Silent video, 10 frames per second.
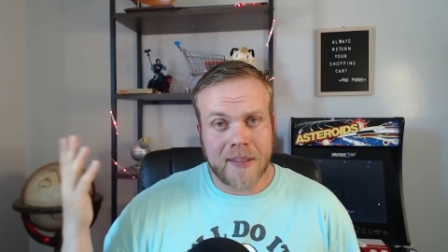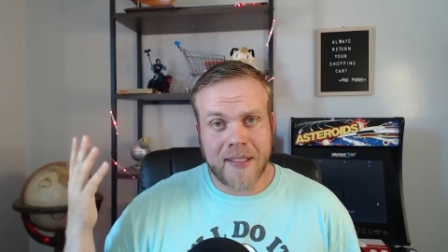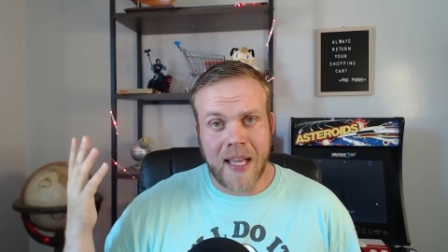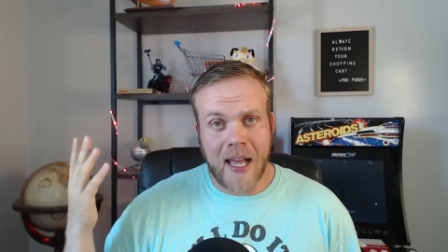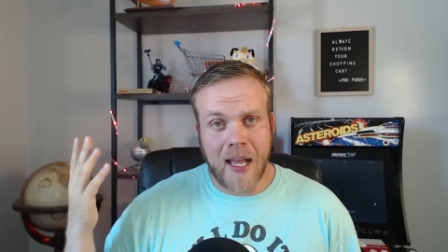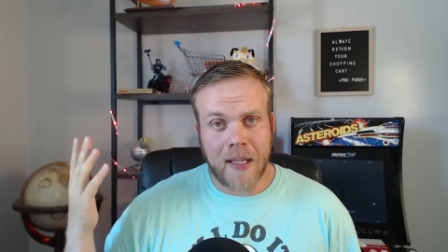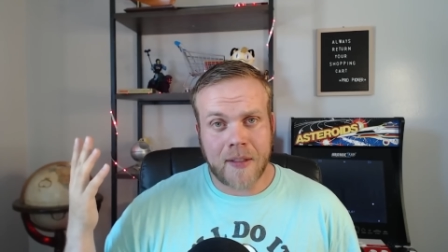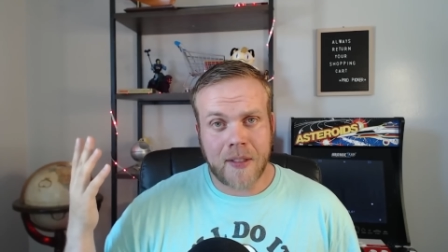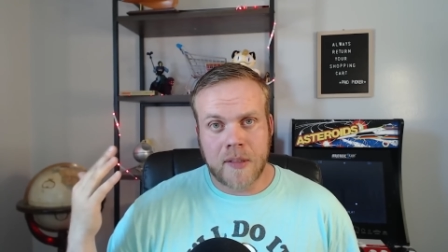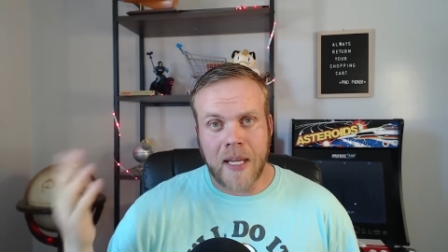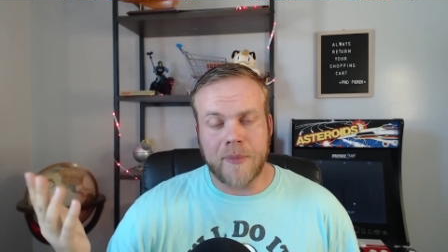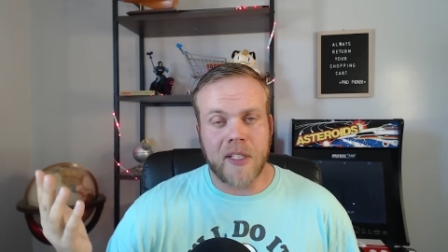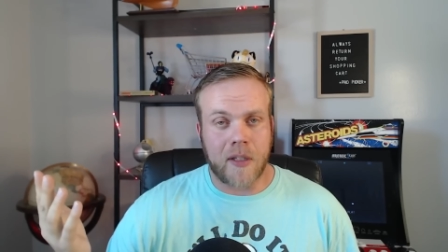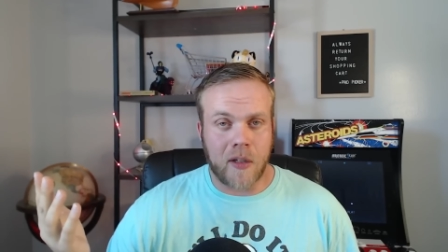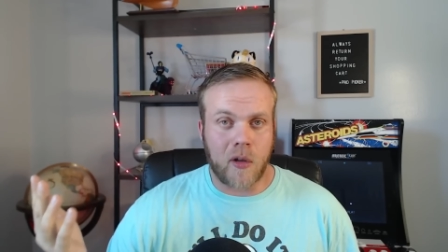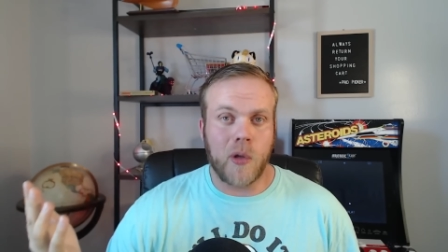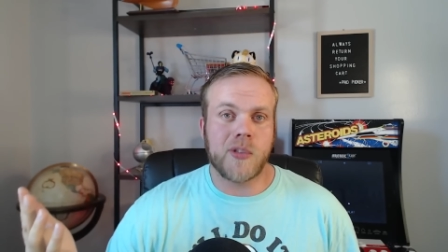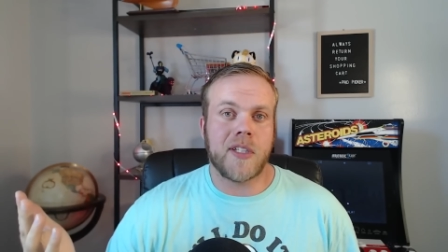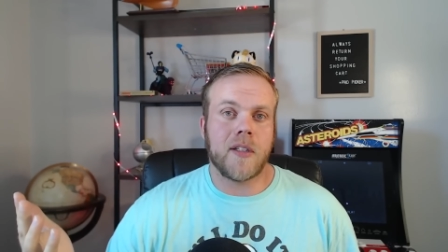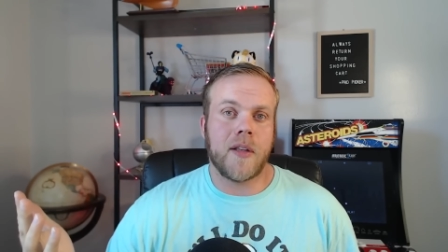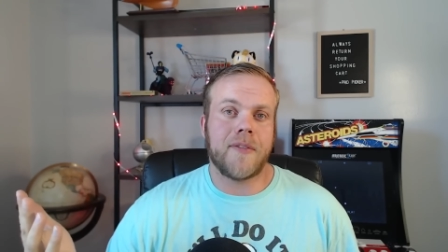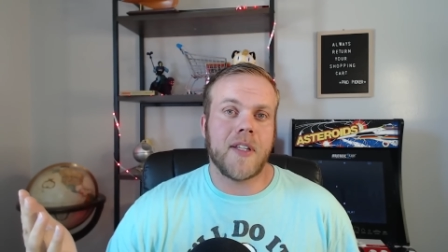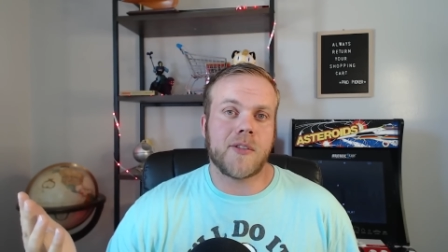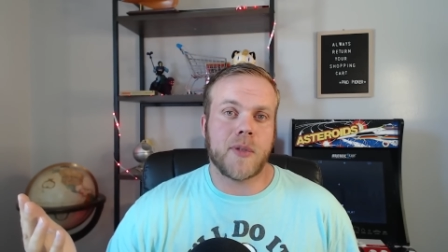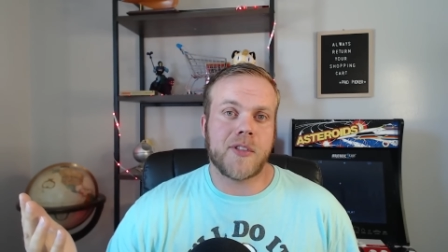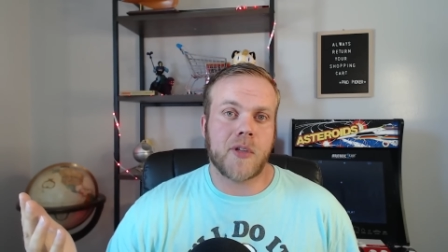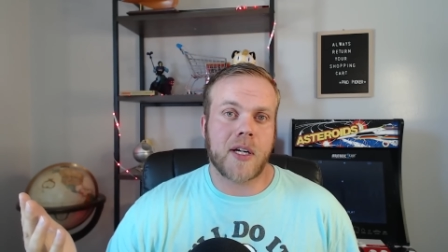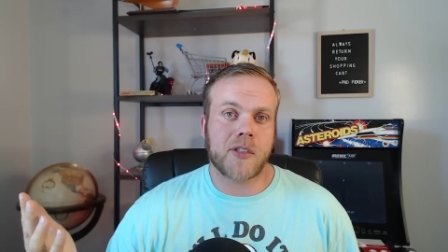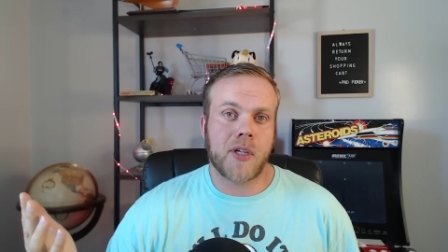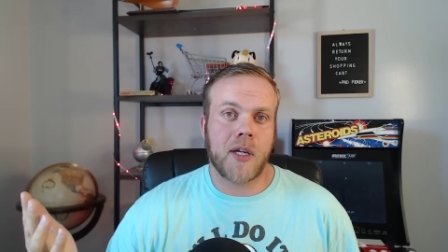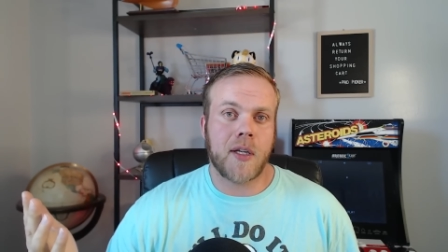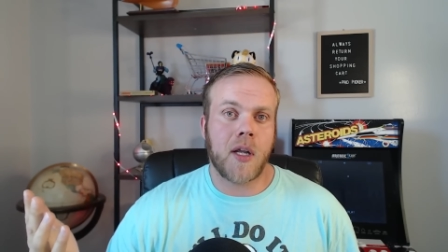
that came to the conclusion to lift this restriction.